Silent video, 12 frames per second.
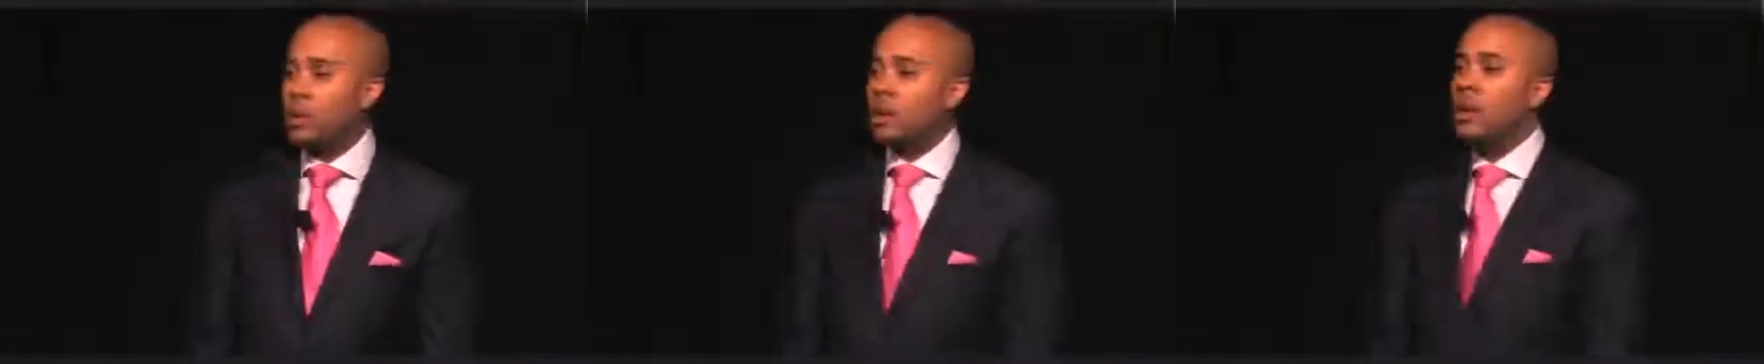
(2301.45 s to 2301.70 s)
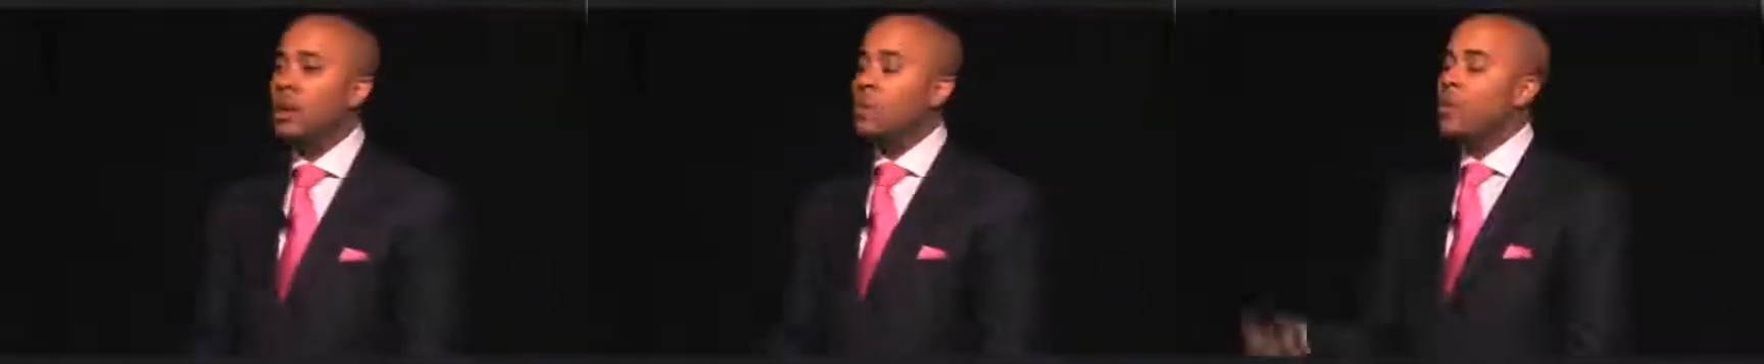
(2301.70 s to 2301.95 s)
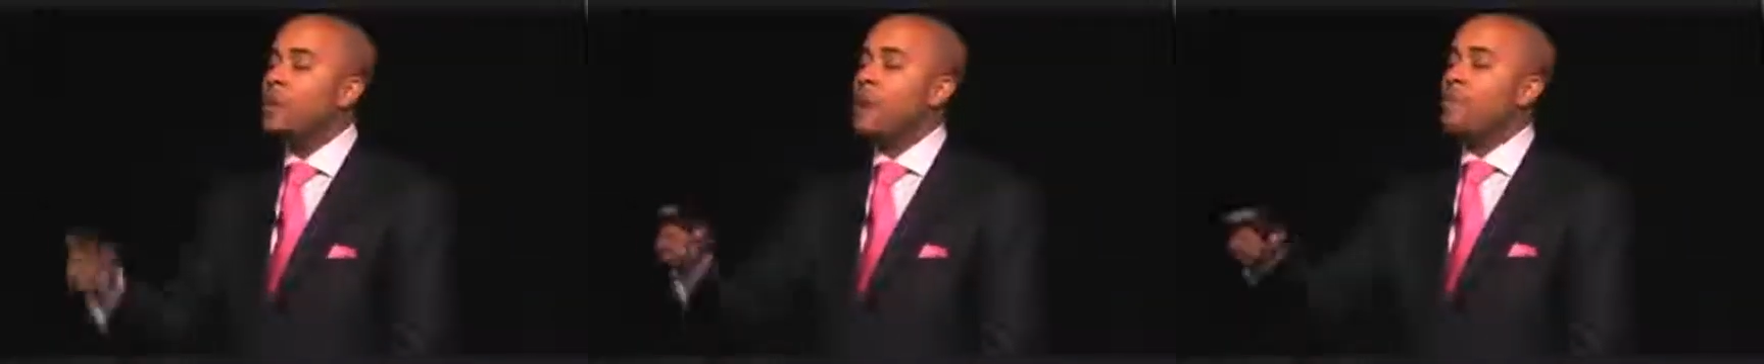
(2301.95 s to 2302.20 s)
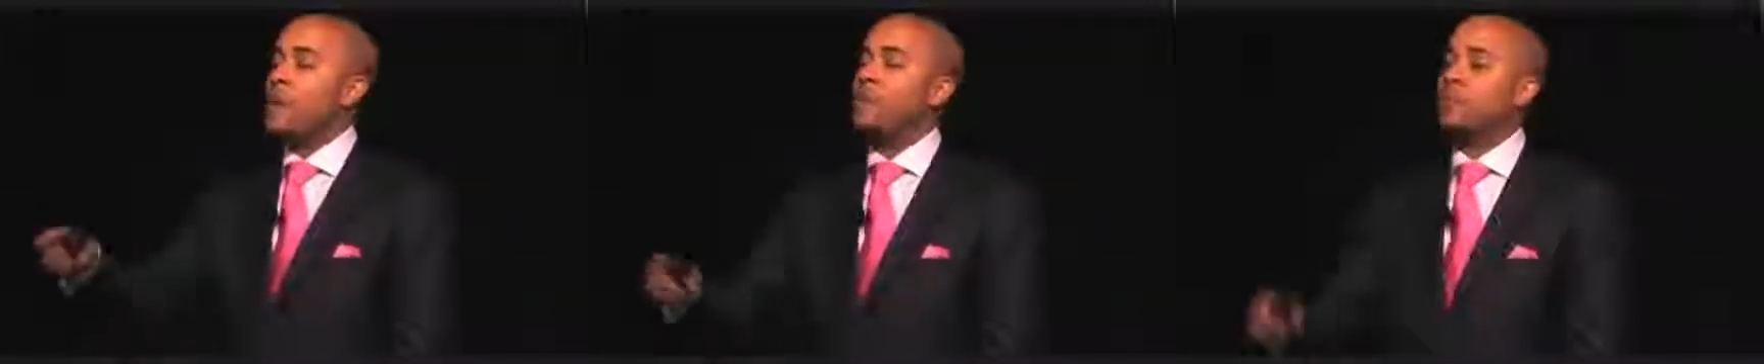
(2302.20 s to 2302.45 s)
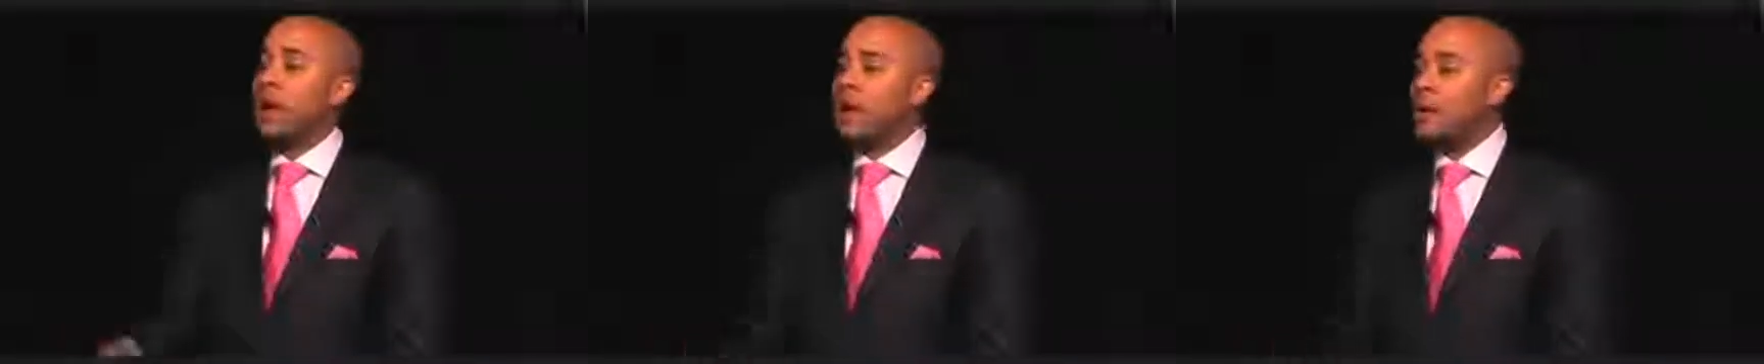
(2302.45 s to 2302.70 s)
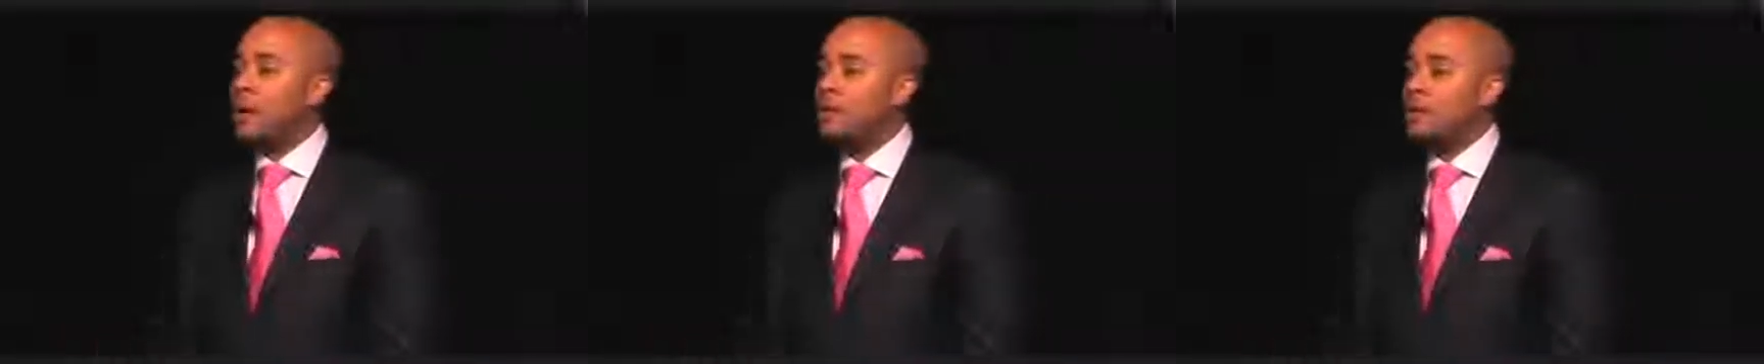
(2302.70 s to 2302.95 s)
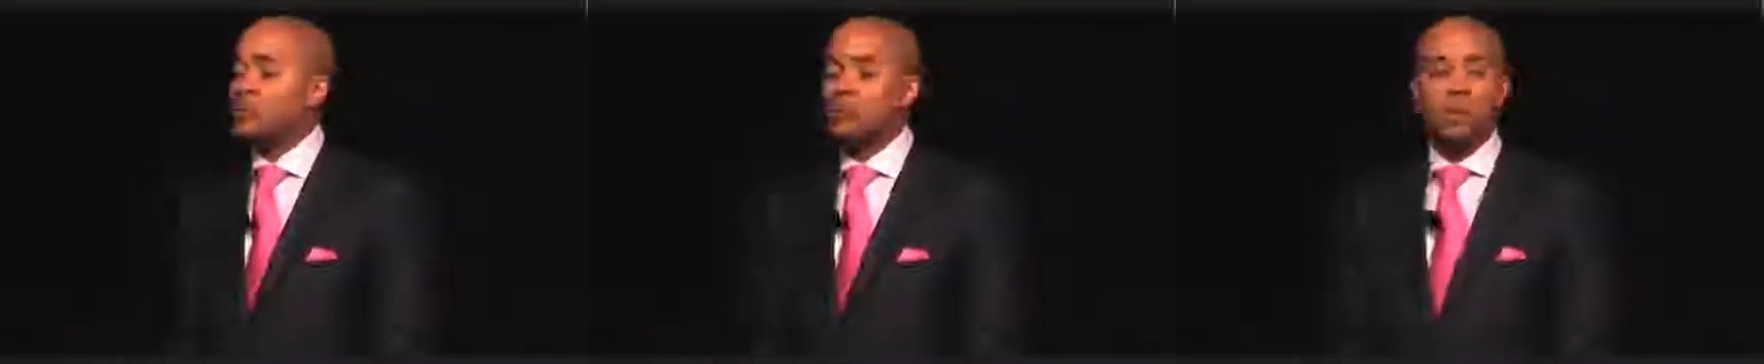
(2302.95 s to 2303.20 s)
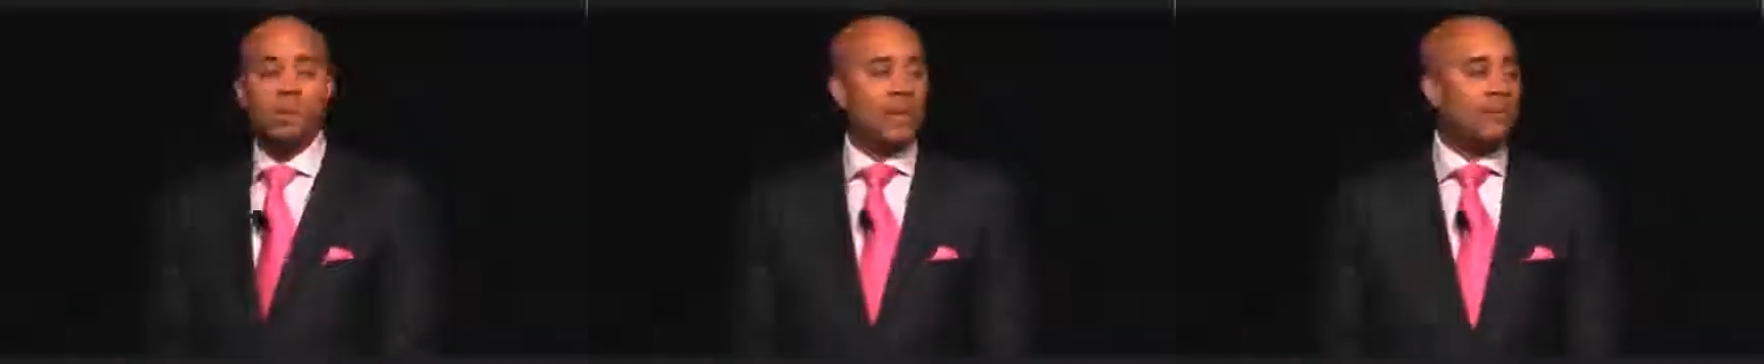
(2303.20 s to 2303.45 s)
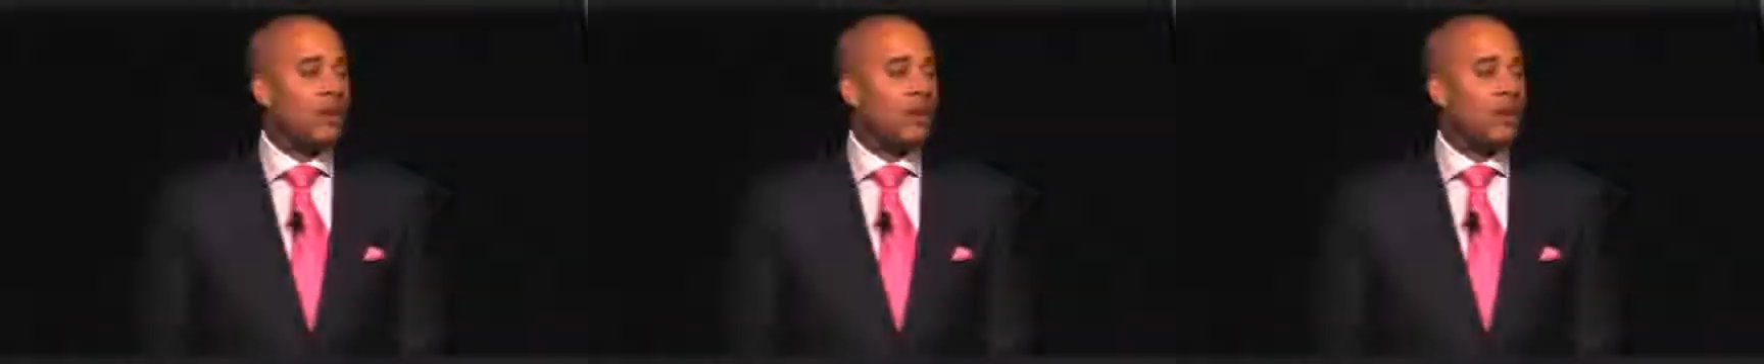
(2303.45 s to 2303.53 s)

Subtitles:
Look, we've got people right now in this room that